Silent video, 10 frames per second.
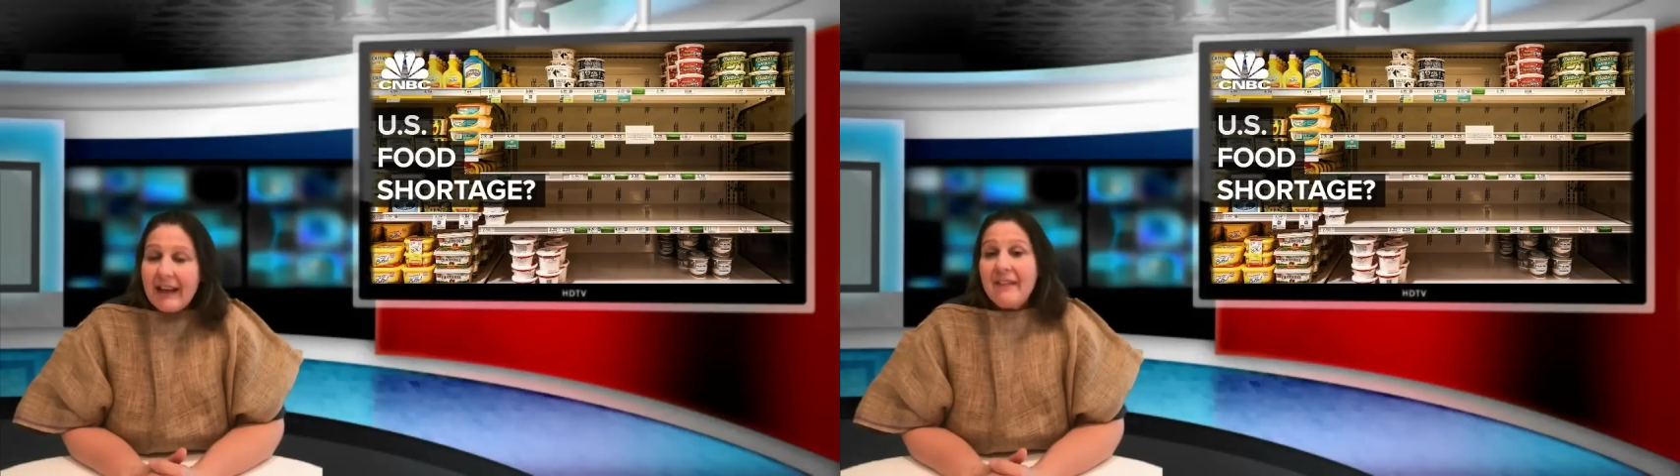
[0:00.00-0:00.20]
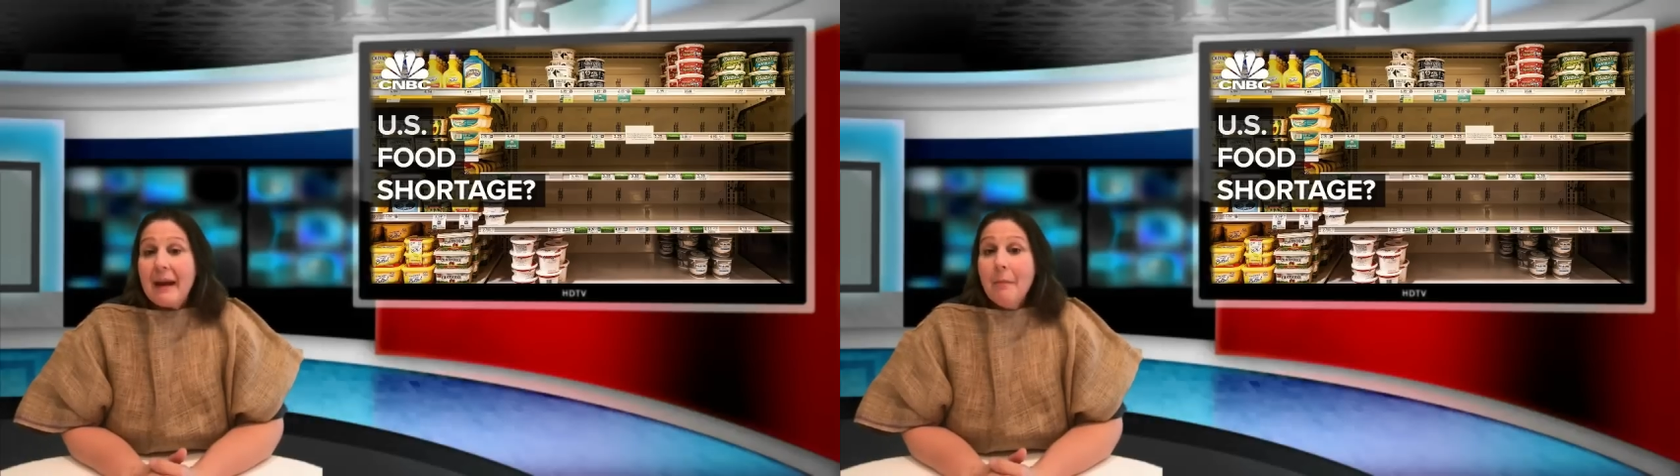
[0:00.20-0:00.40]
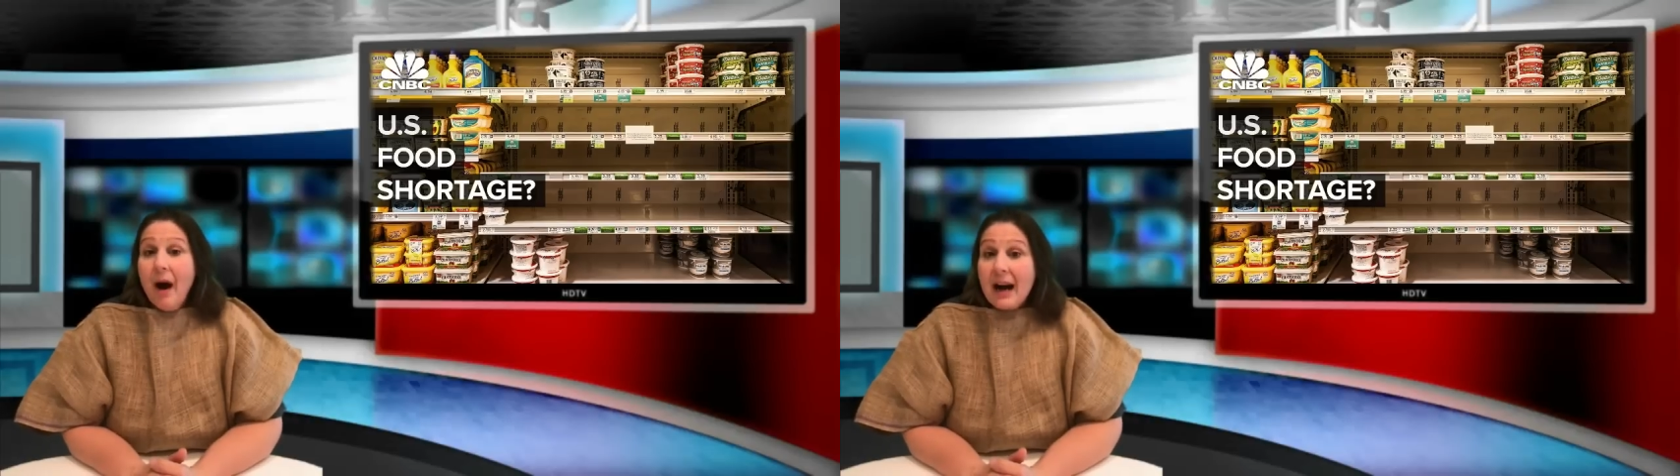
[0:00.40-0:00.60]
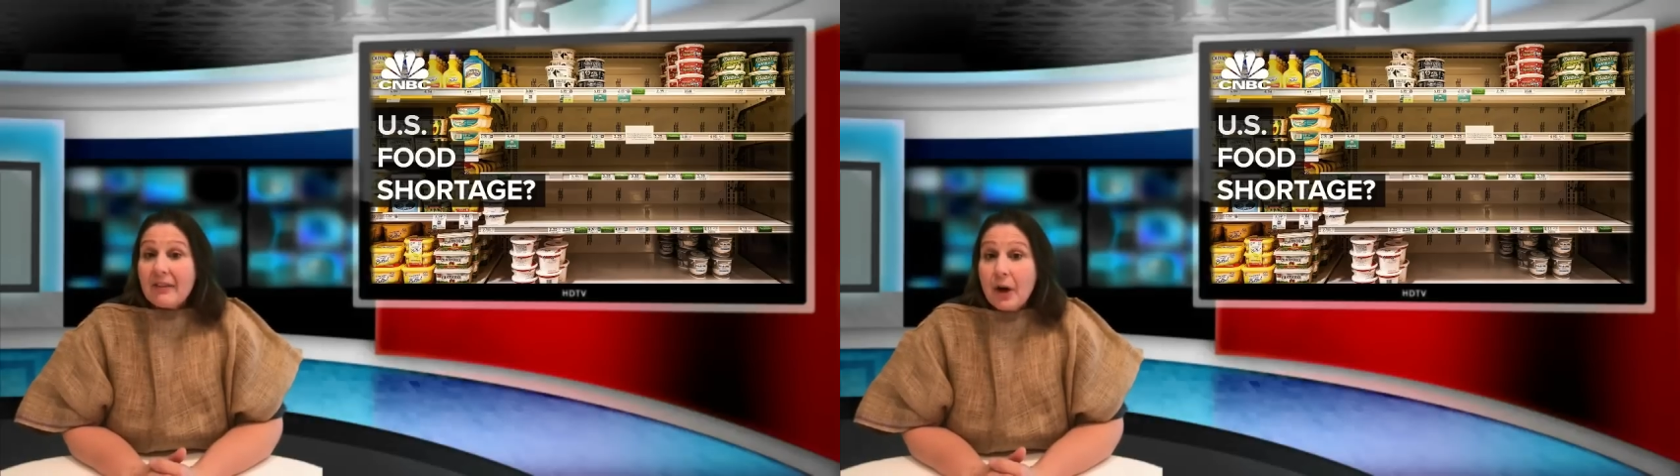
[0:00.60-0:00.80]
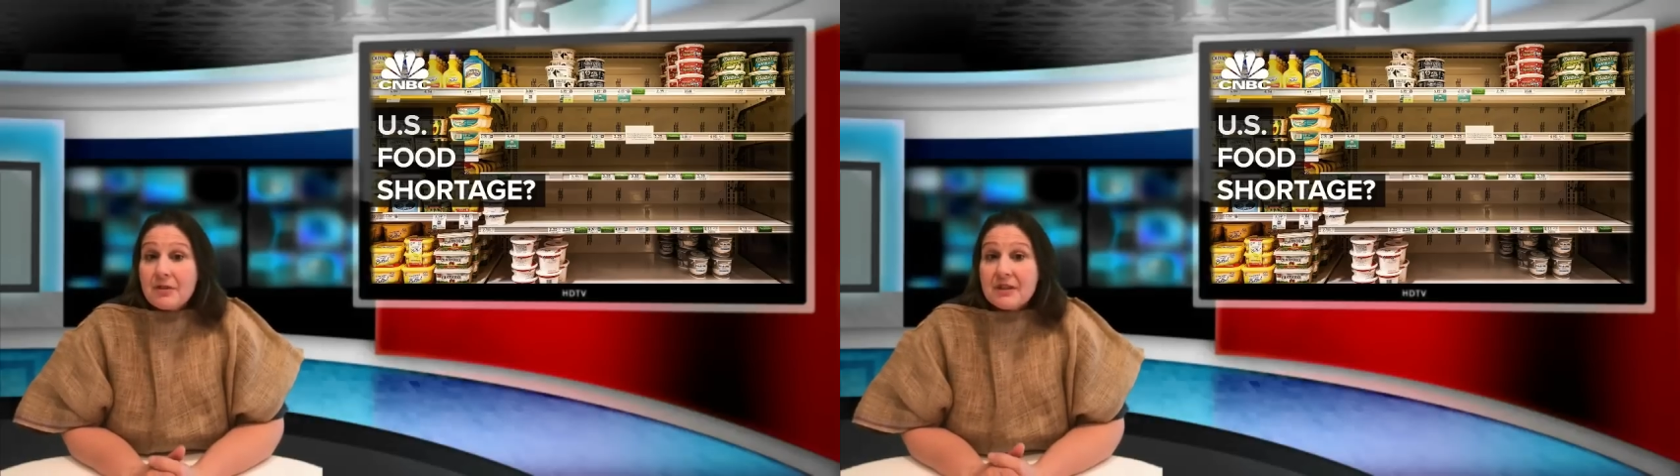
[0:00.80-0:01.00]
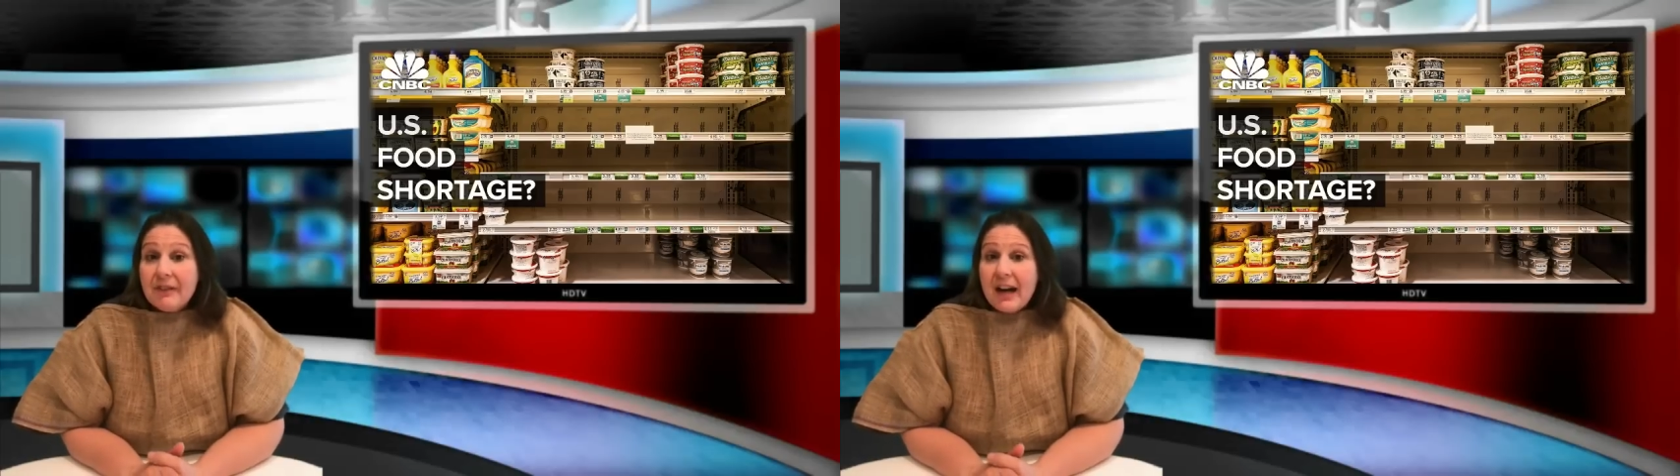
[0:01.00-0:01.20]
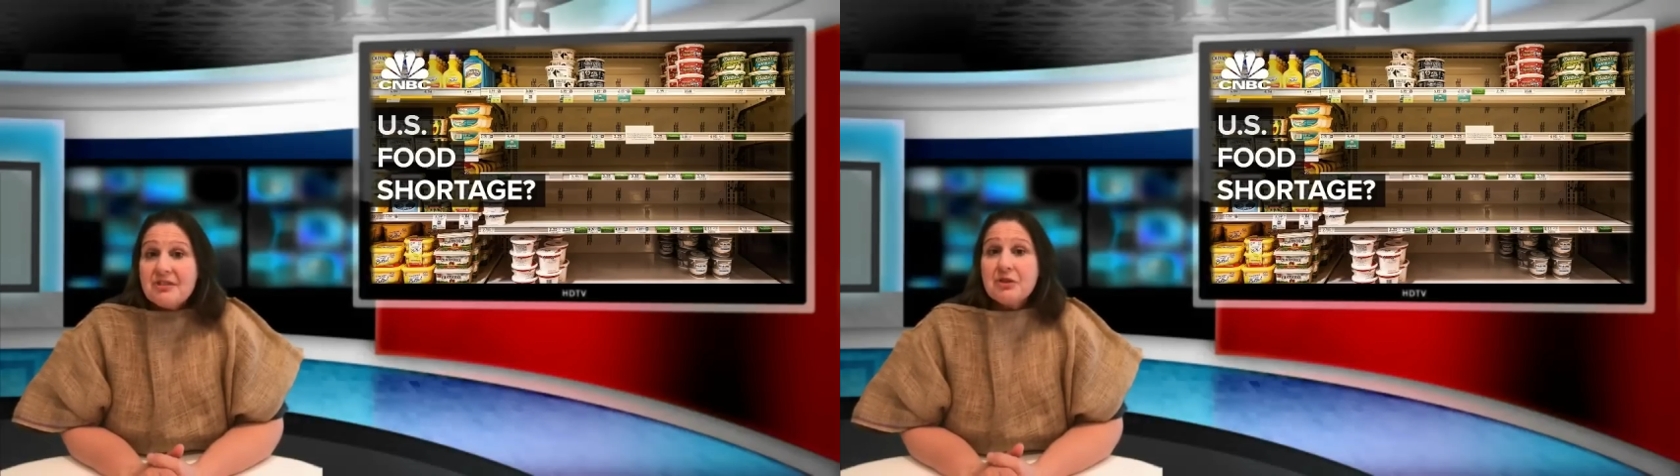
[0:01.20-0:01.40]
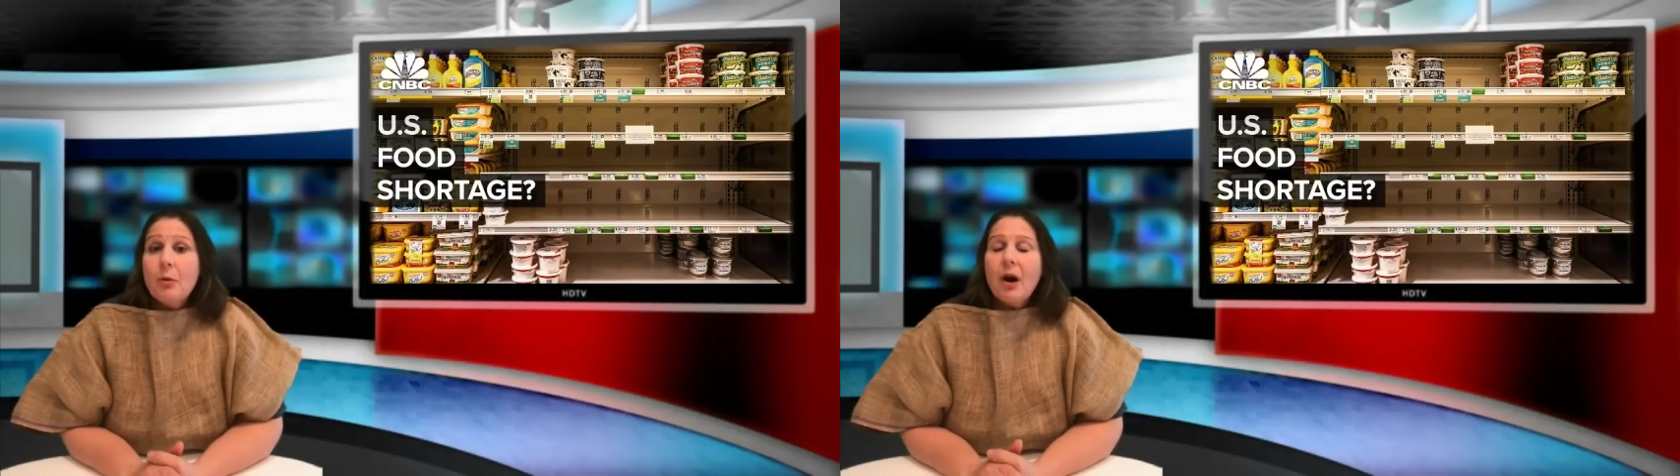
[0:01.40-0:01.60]
and they mock those of
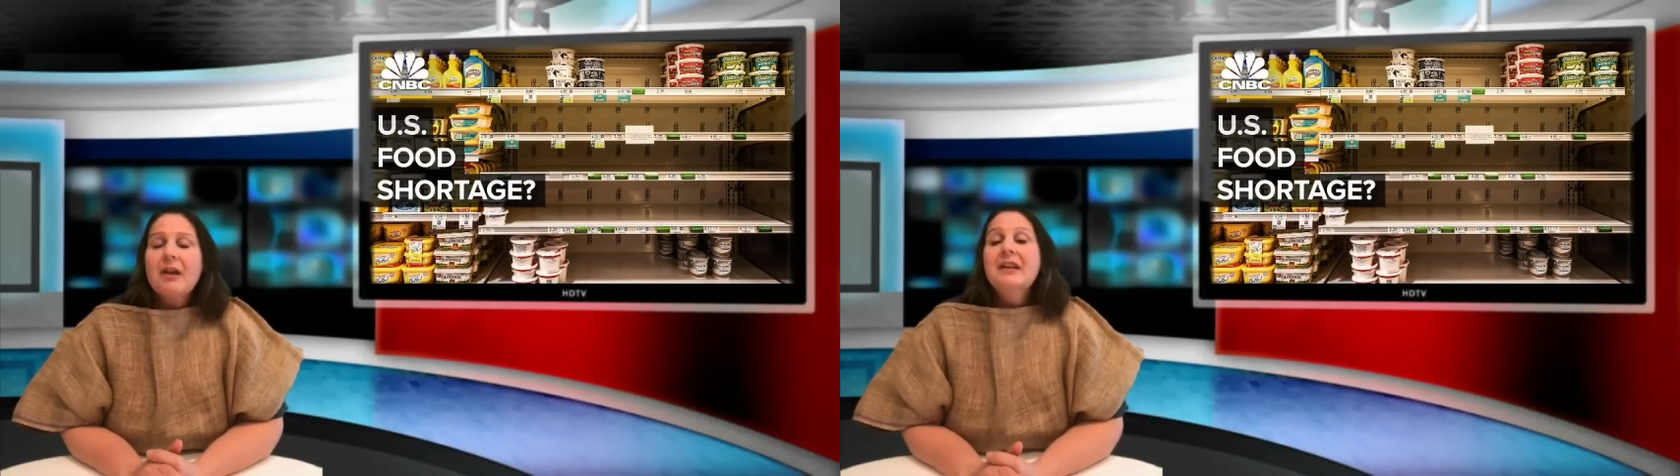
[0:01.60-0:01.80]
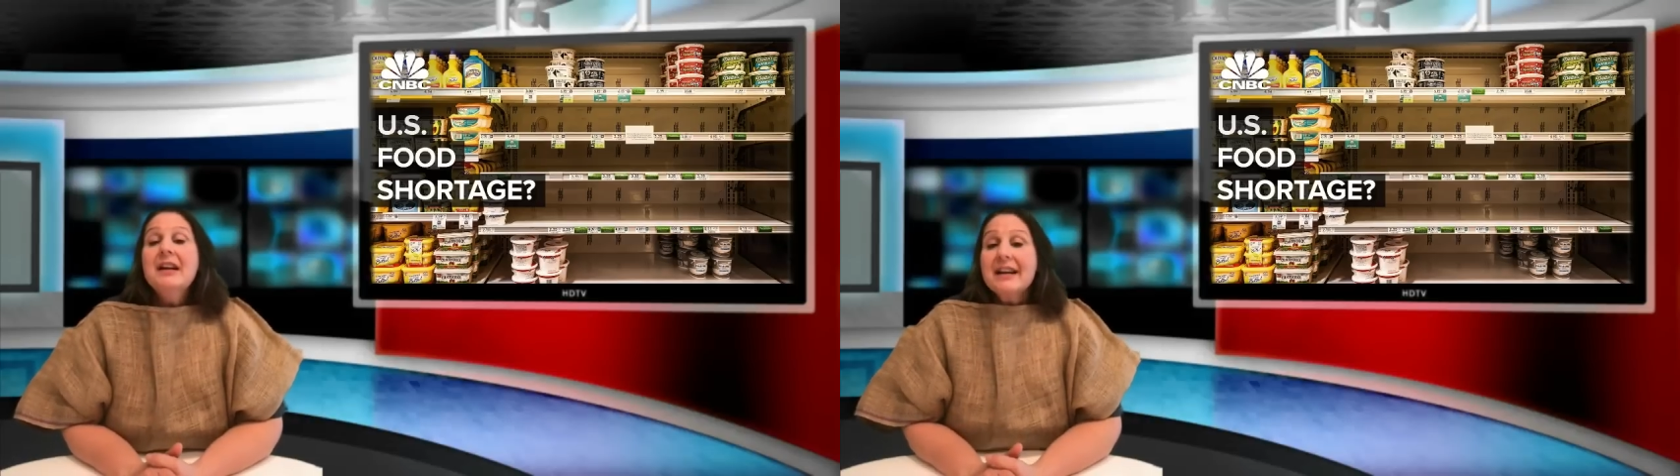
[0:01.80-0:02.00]
us who are